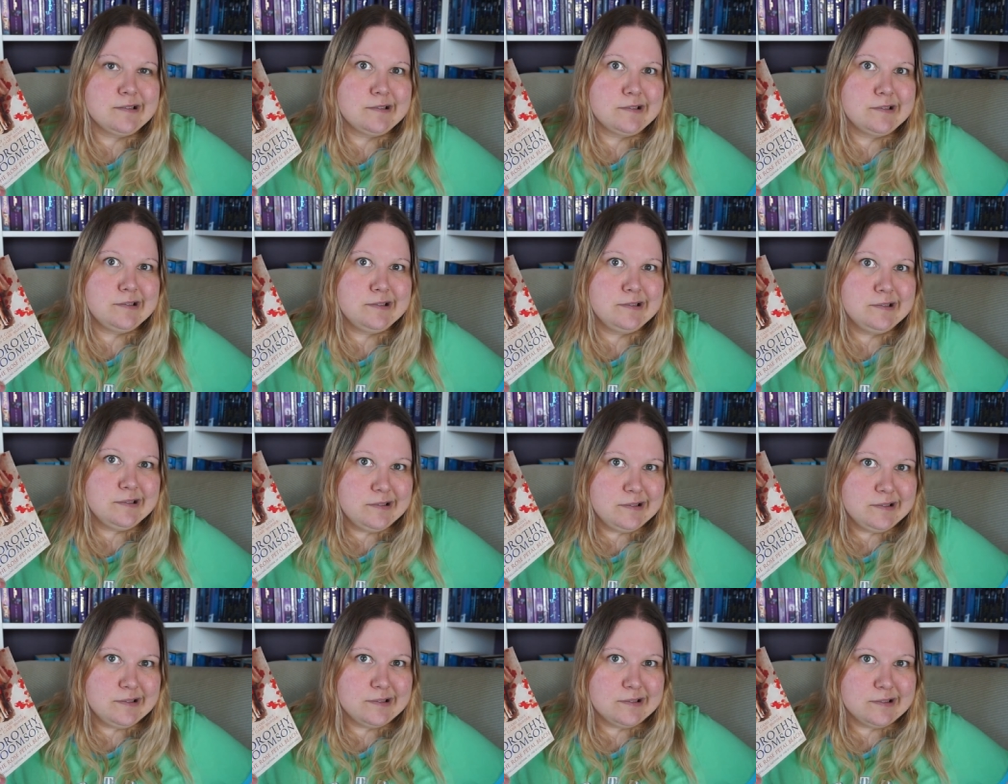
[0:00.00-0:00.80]
Yeah.
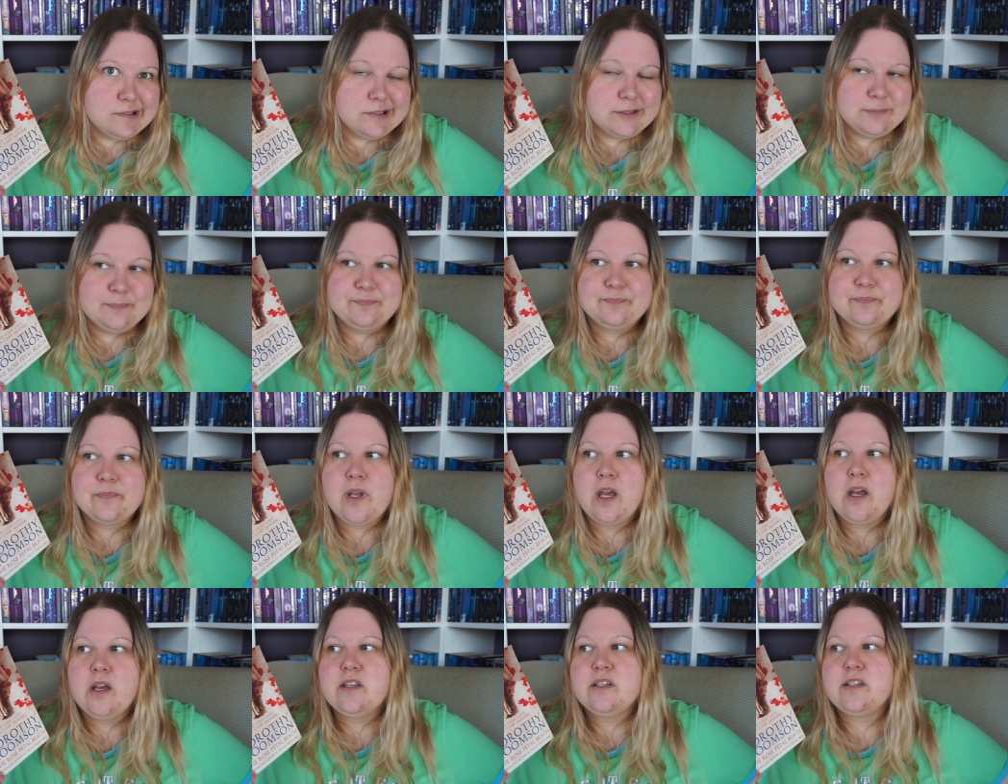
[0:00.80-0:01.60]
Ooh.
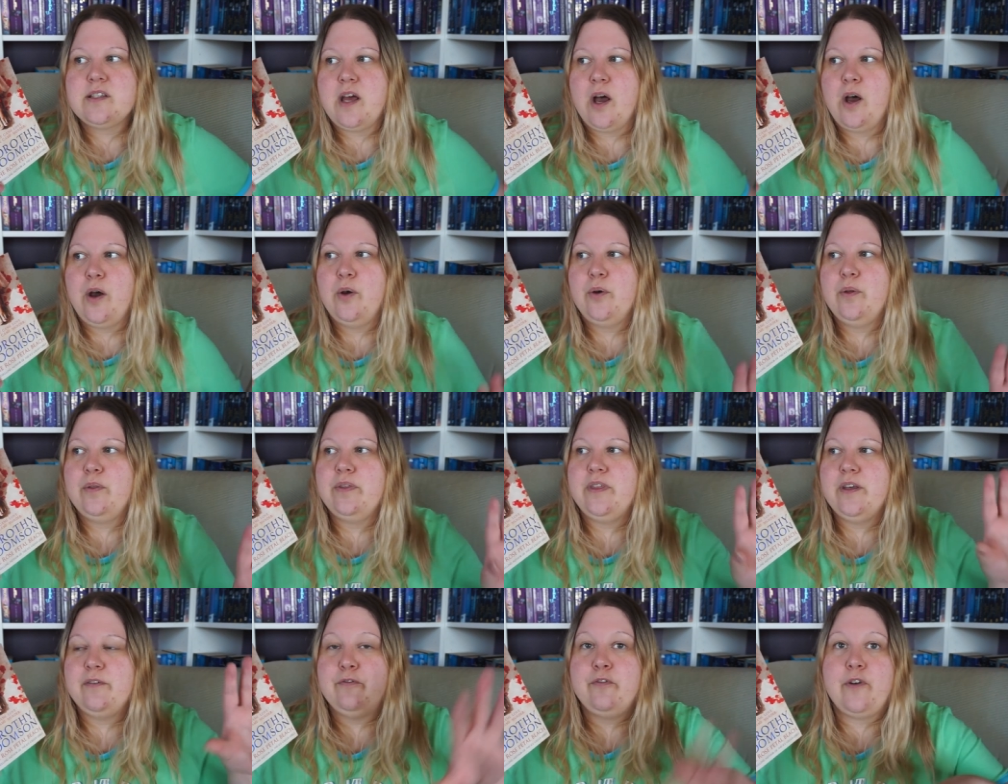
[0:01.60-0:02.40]
So
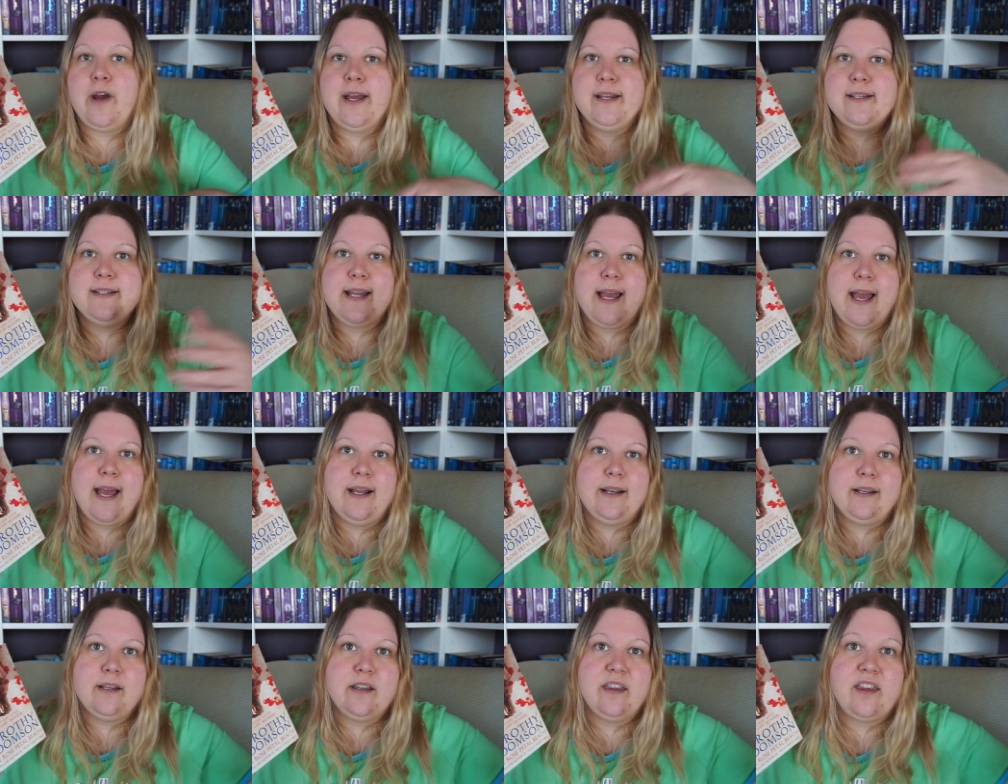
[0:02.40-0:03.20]
the friend
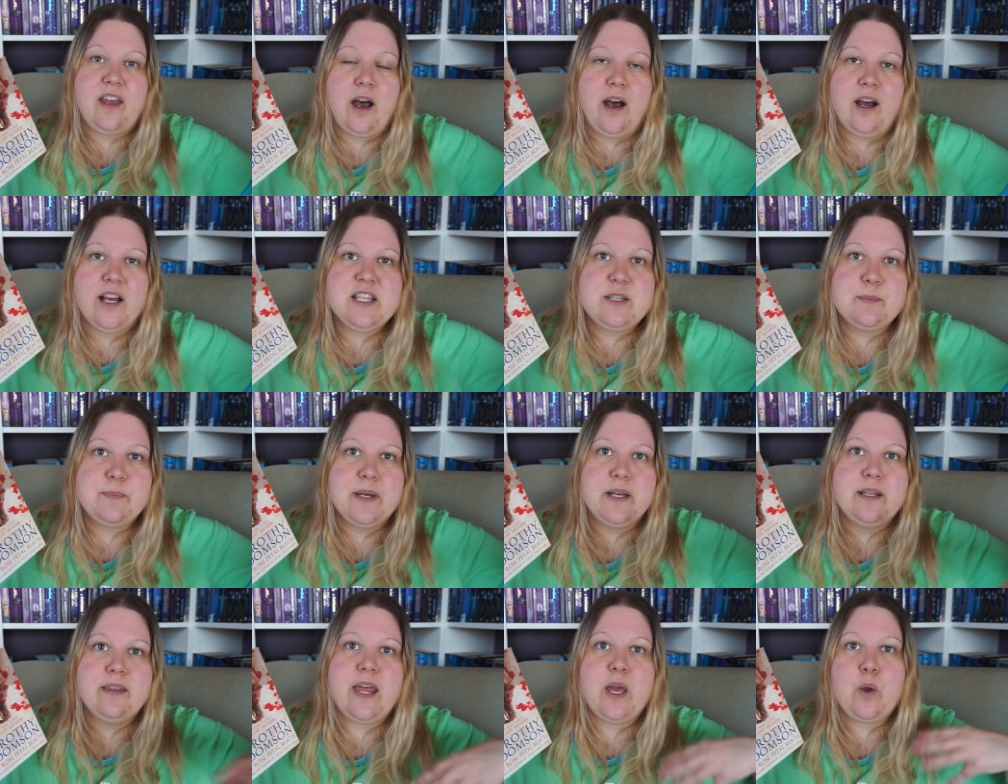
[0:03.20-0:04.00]
and the
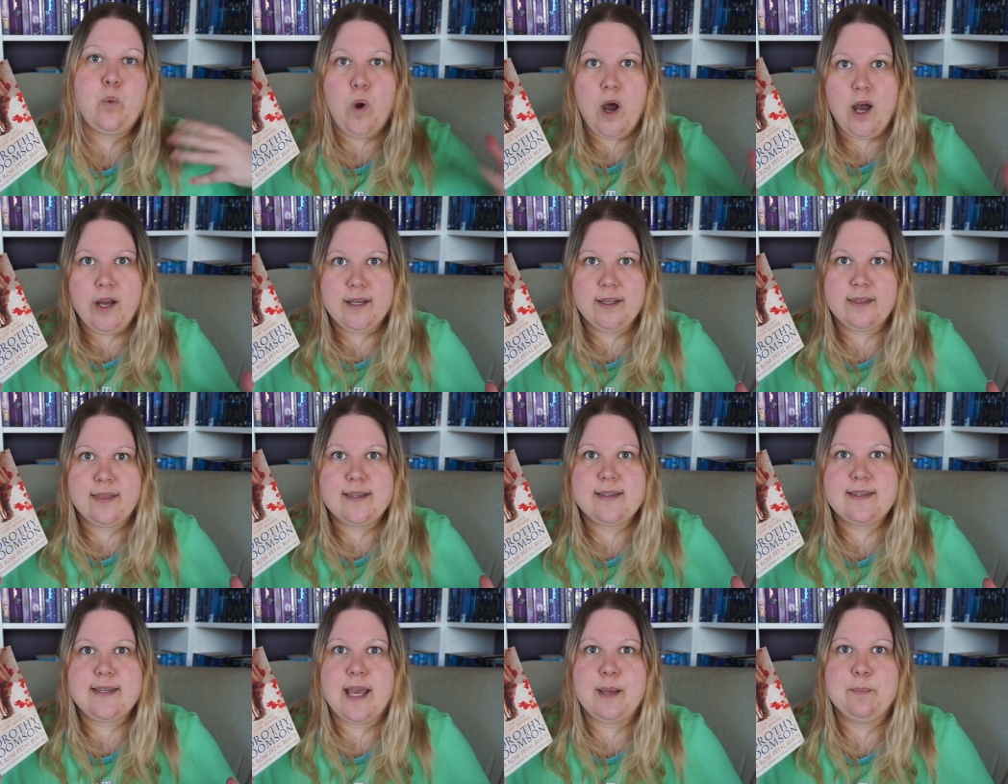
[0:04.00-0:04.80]
husband, they work at the
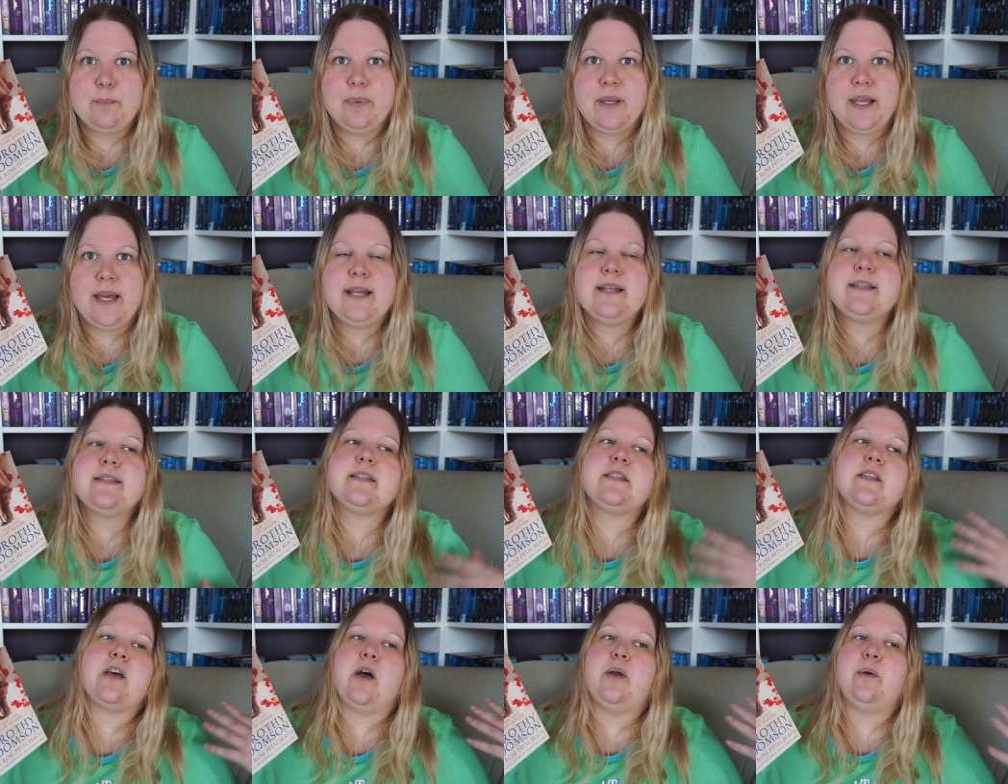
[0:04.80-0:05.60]
same place,
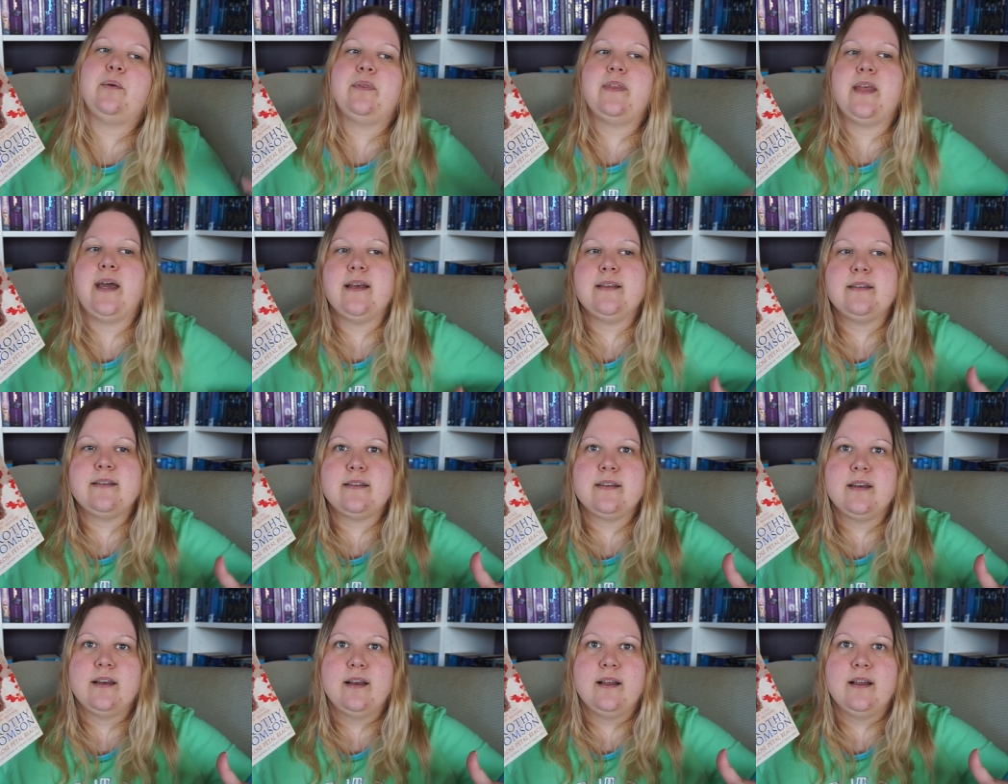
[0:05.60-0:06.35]
so there's